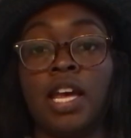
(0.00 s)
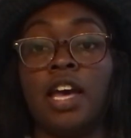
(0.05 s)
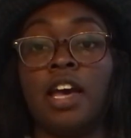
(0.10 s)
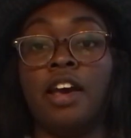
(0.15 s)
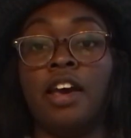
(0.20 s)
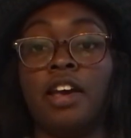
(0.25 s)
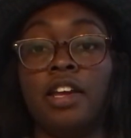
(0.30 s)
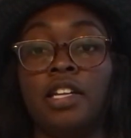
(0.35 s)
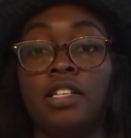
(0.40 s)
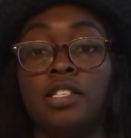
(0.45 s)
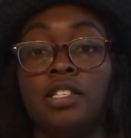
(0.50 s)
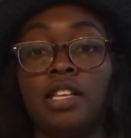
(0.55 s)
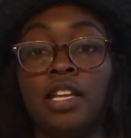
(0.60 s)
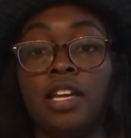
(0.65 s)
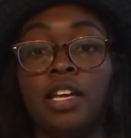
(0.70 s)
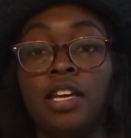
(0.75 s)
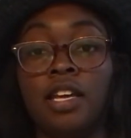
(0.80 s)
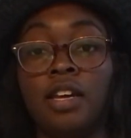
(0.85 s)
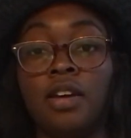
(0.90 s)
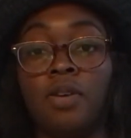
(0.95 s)
and it's
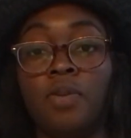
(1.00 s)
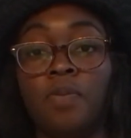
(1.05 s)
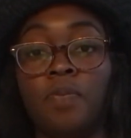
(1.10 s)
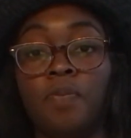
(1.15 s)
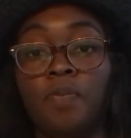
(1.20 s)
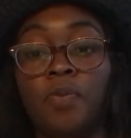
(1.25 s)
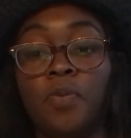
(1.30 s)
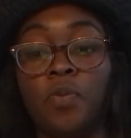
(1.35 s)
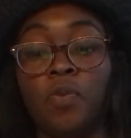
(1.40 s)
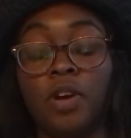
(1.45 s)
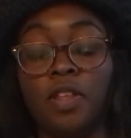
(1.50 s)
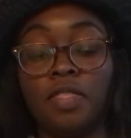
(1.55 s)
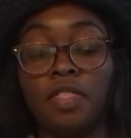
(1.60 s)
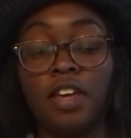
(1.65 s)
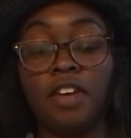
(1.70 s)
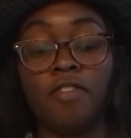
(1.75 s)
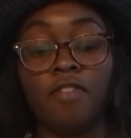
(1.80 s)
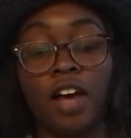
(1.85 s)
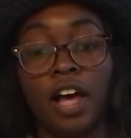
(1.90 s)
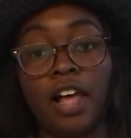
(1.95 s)
like what
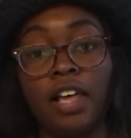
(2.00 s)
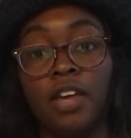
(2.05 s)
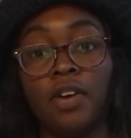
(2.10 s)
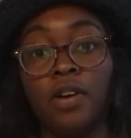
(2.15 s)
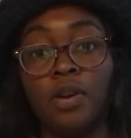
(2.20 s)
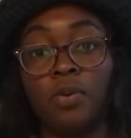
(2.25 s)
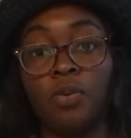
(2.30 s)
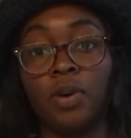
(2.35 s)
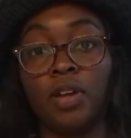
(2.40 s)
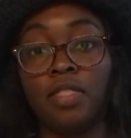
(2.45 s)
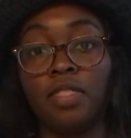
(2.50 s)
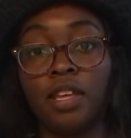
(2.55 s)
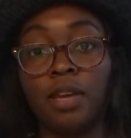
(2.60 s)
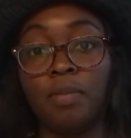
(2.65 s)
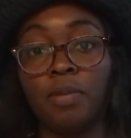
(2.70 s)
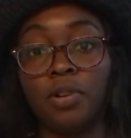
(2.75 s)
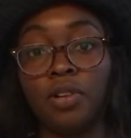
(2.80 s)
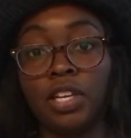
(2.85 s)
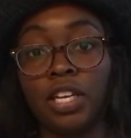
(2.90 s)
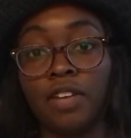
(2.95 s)
they value and what they
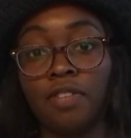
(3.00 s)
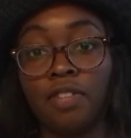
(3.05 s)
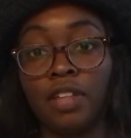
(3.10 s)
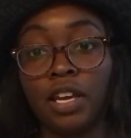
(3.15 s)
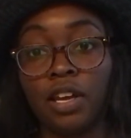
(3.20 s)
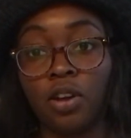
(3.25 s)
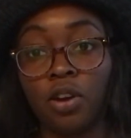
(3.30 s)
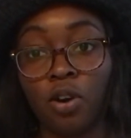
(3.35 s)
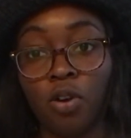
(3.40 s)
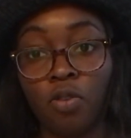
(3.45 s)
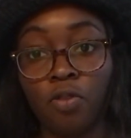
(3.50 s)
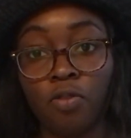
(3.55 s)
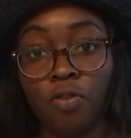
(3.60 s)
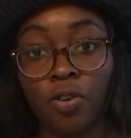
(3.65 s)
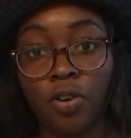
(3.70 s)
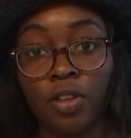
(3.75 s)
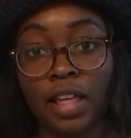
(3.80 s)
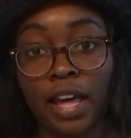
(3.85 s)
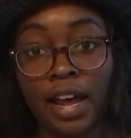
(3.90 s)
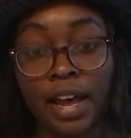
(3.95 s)
believe, they go
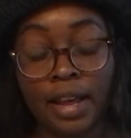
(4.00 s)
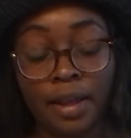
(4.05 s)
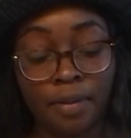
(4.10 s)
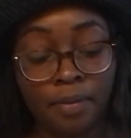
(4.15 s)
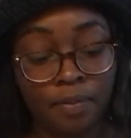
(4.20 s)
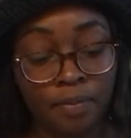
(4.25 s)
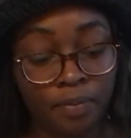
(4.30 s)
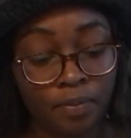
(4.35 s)
for that.